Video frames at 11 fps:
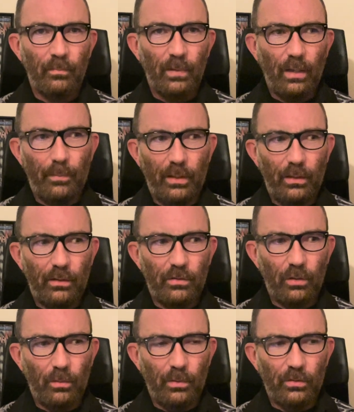I mean, it's
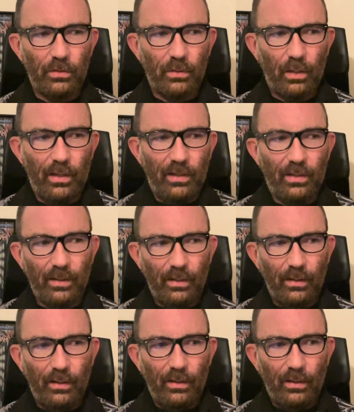almost like,
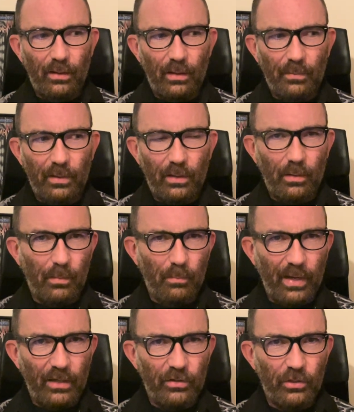
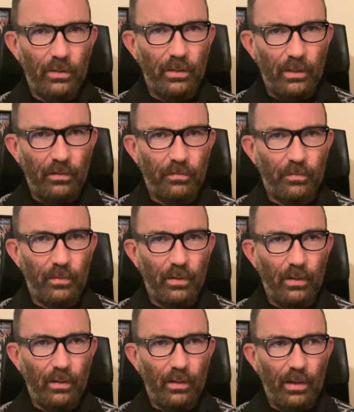imagine if
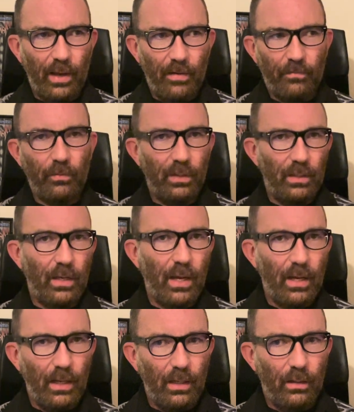every
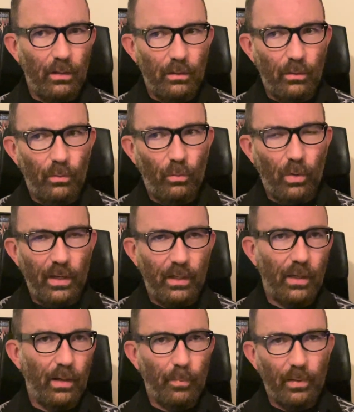day you wake
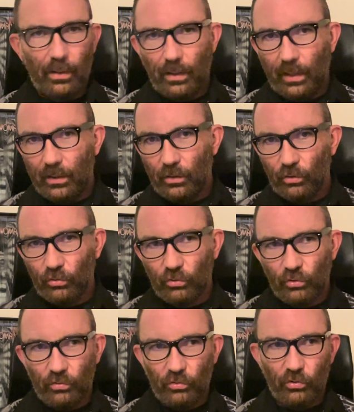up and you're
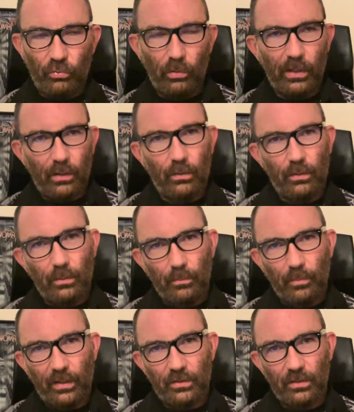triggered
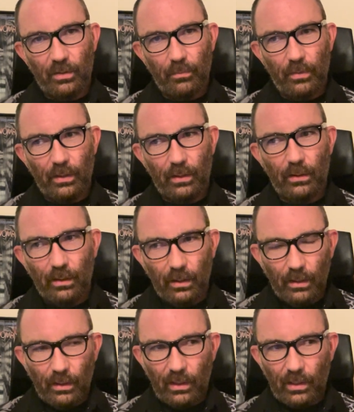by something,
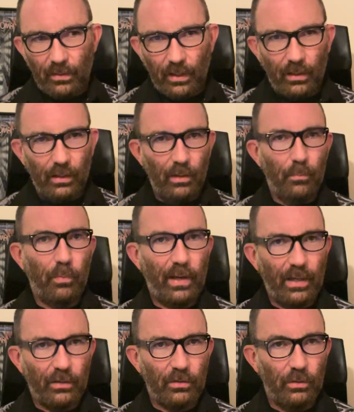and that
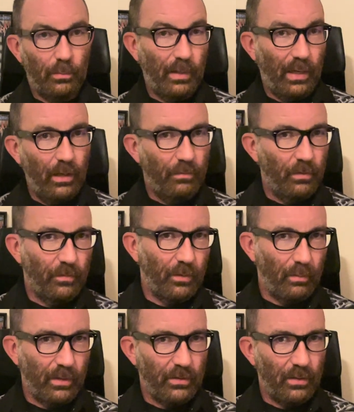impacts your behavior for the
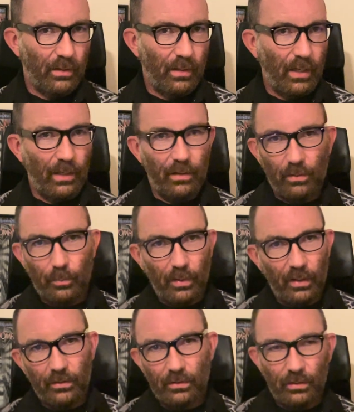rest of the day, either
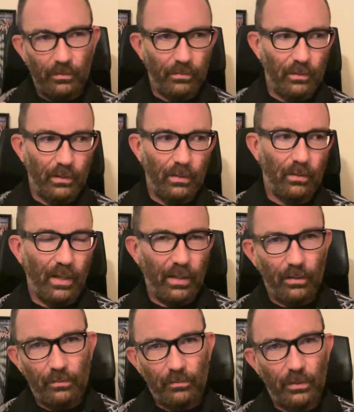positively or
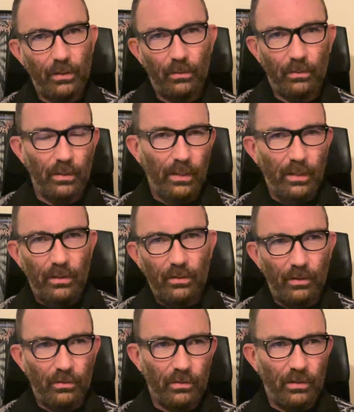negatively, or,
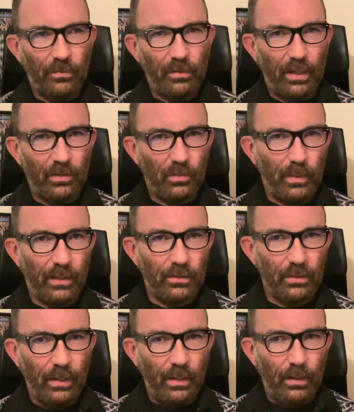to different
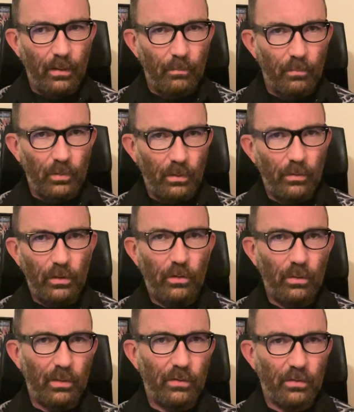aspects. You
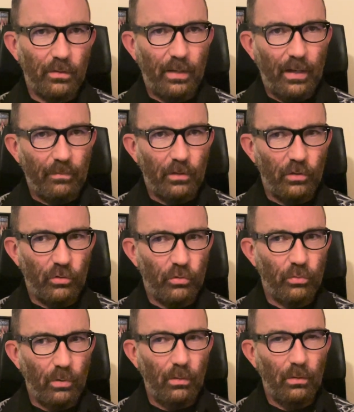don't necessarily have
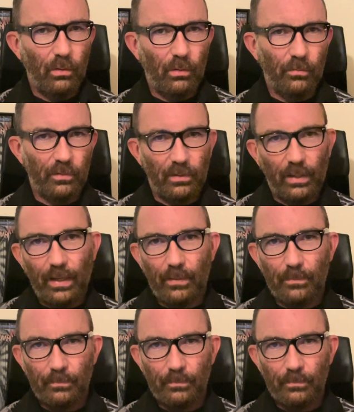control over that.